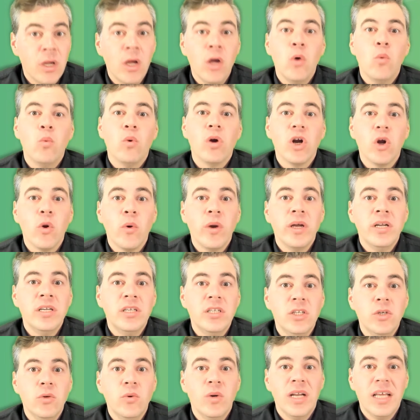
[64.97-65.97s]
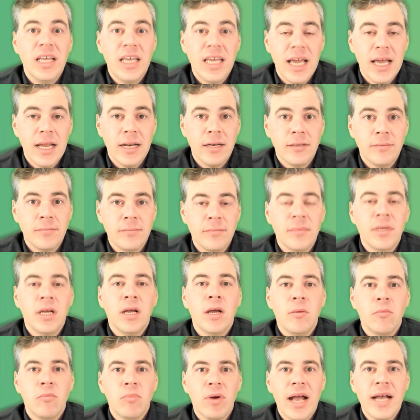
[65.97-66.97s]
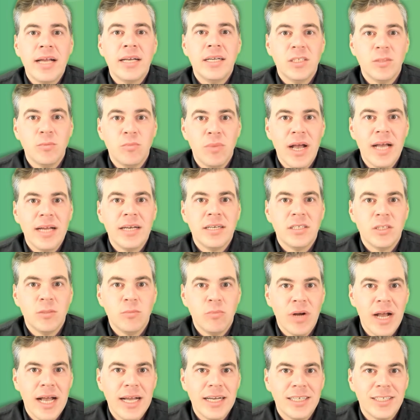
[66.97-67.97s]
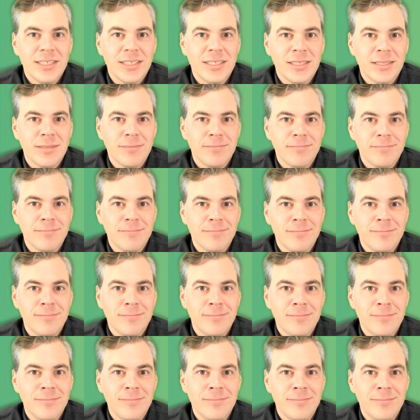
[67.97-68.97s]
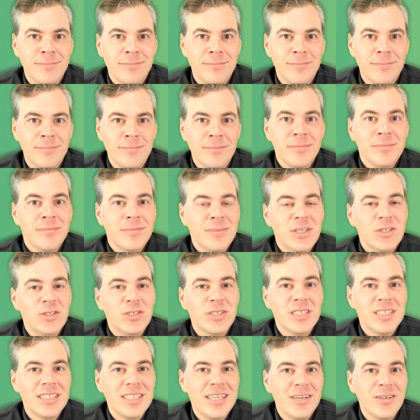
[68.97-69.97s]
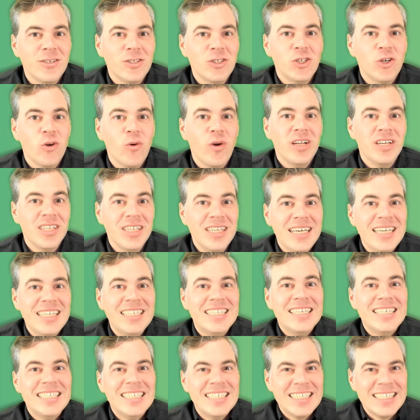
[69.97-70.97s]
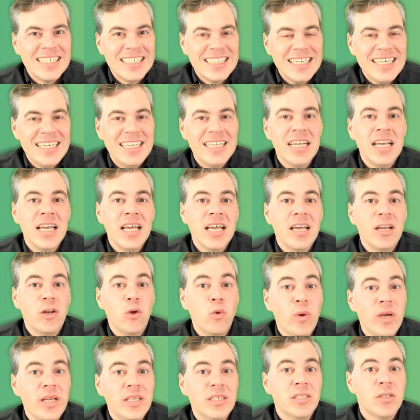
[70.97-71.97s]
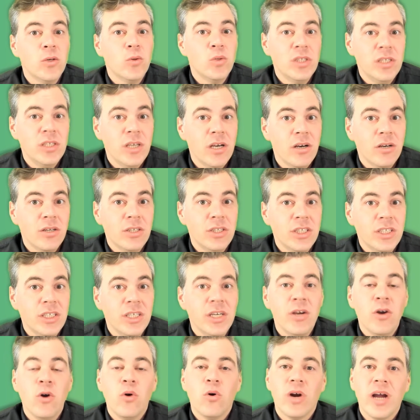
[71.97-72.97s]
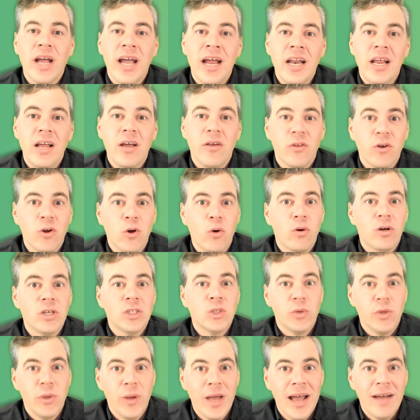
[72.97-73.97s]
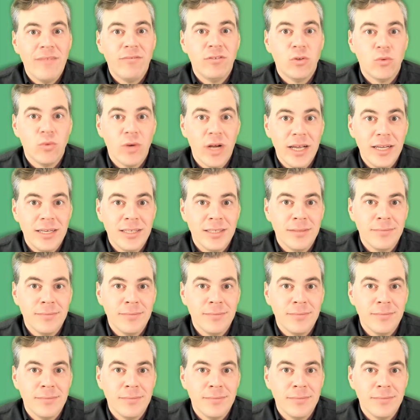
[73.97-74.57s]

We're going to do it again. Practice, practice, practice. These are the skills you're going to need to succeed in Queen's Sociology or any other course where you have to write.